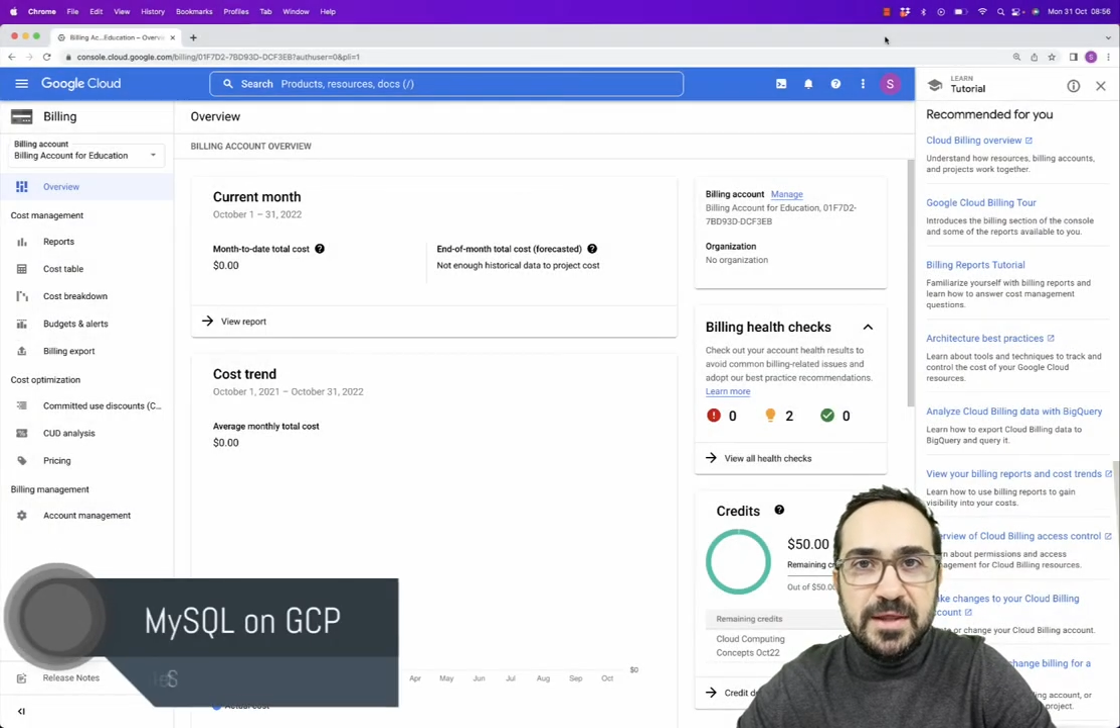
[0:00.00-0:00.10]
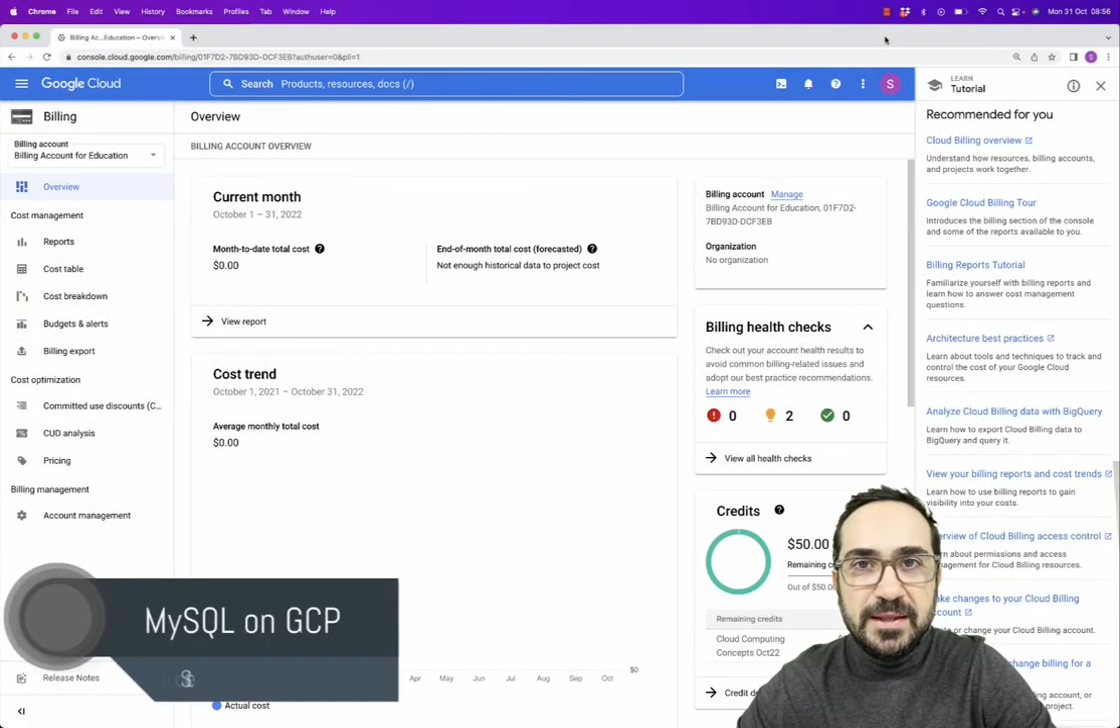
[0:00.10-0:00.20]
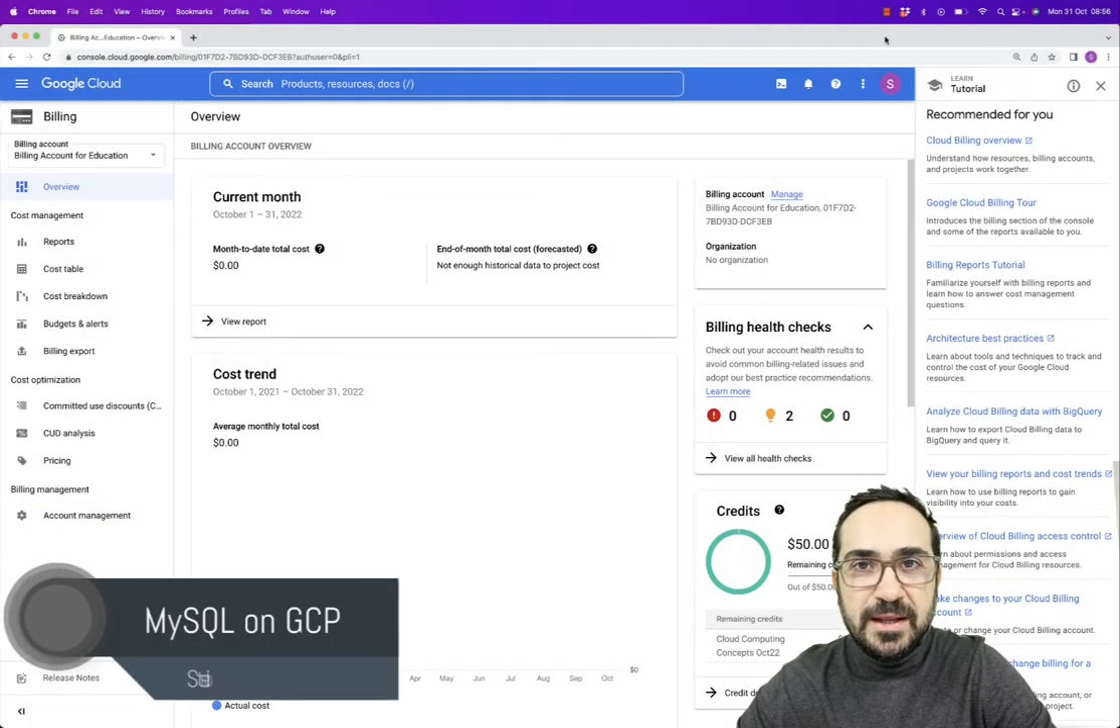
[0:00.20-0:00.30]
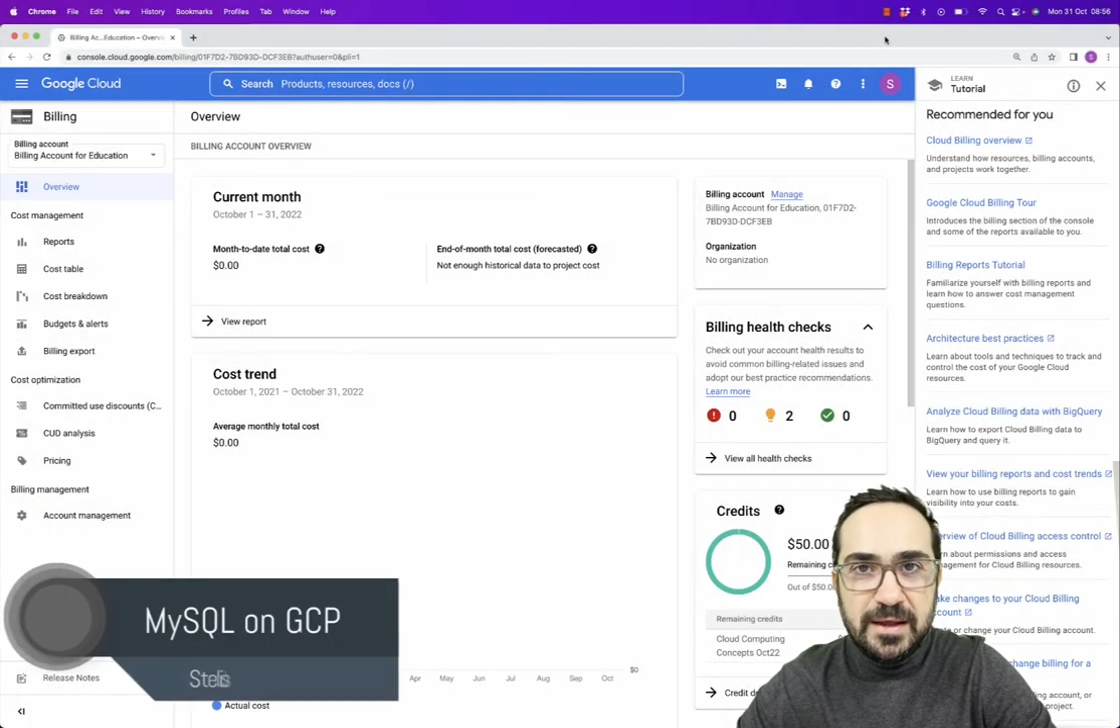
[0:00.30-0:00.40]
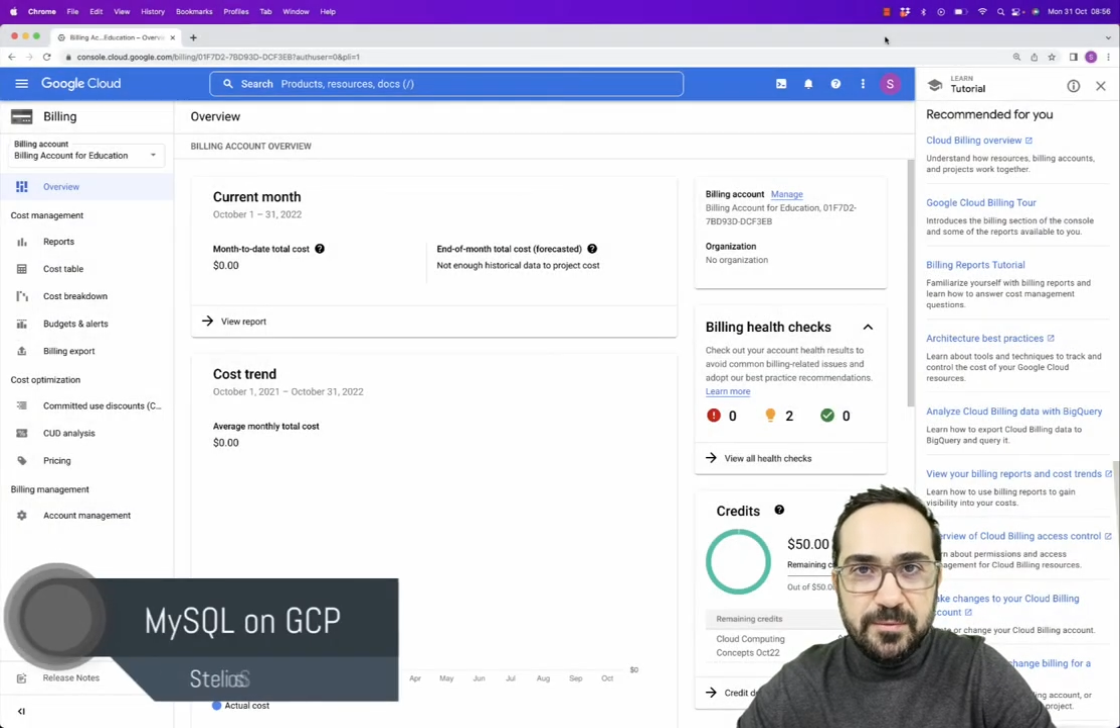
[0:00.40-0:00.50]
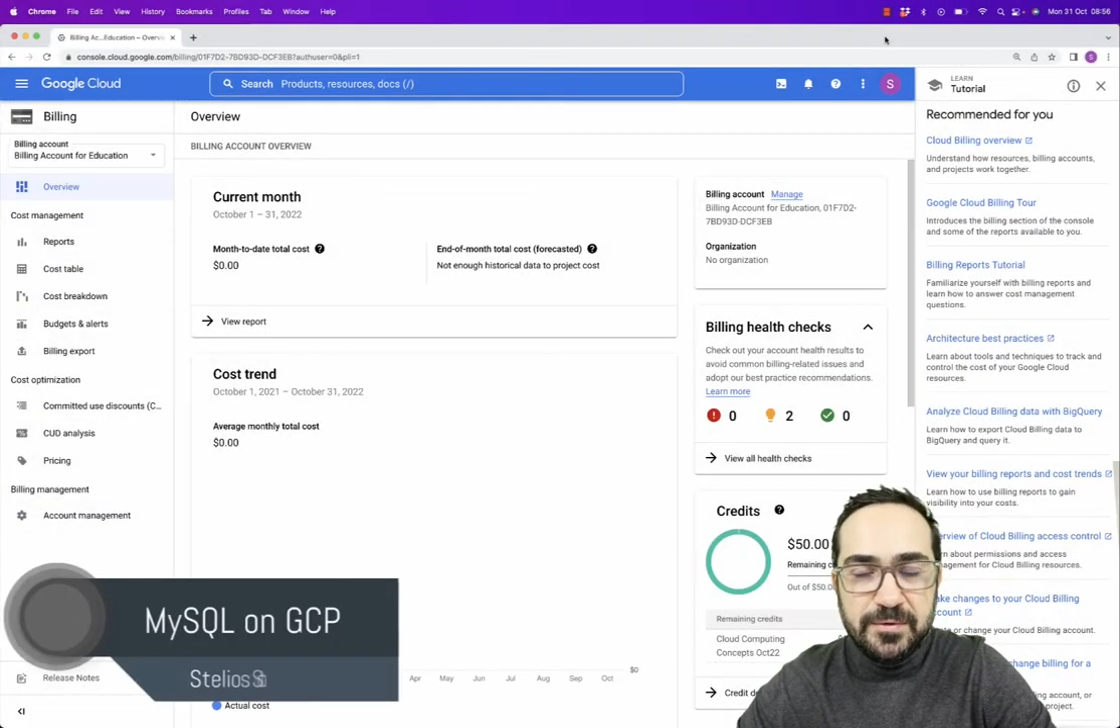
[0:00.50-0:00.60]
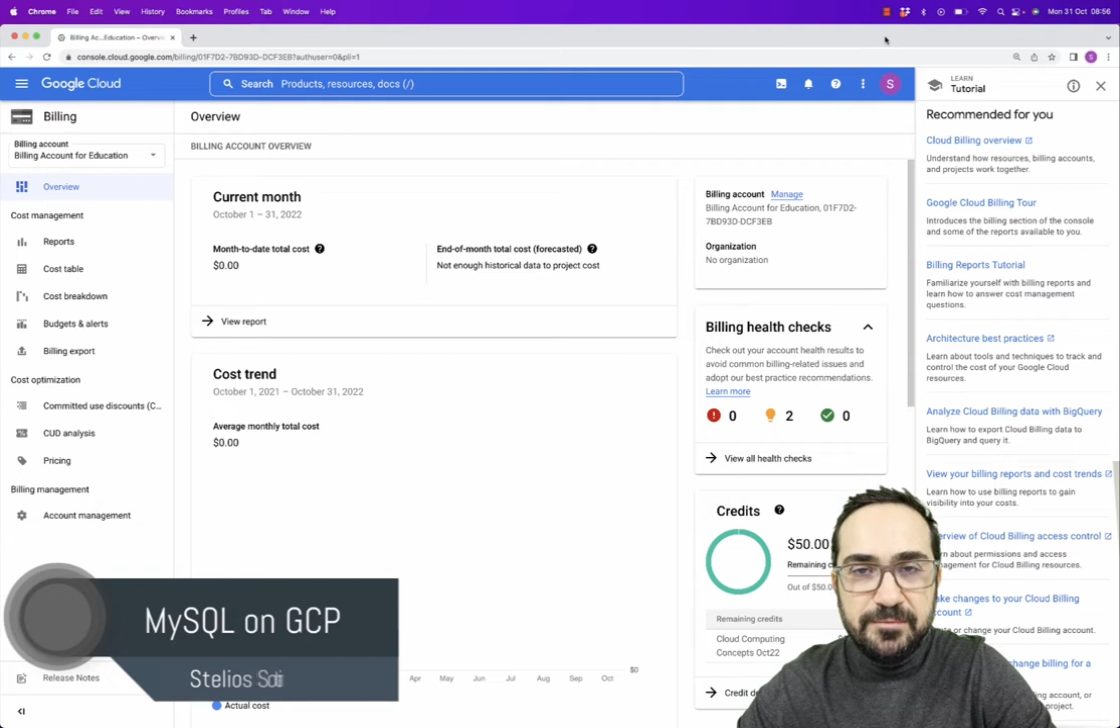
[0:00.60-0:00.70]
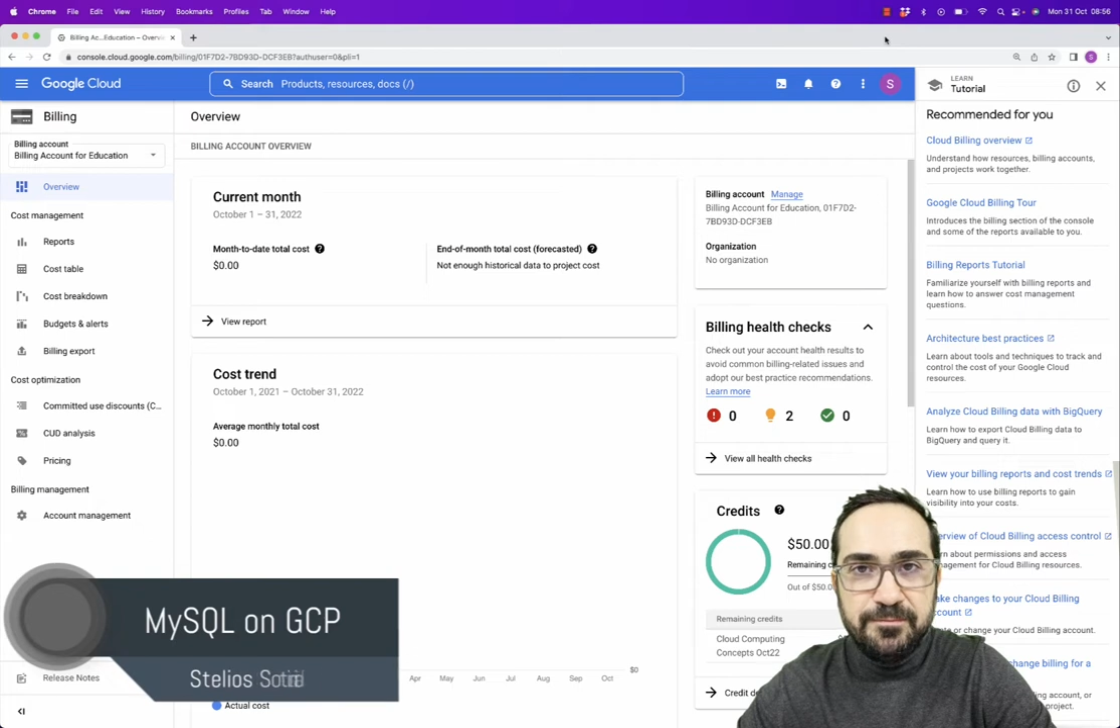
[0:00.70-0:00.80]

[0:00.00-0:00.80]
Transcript: Data Lab.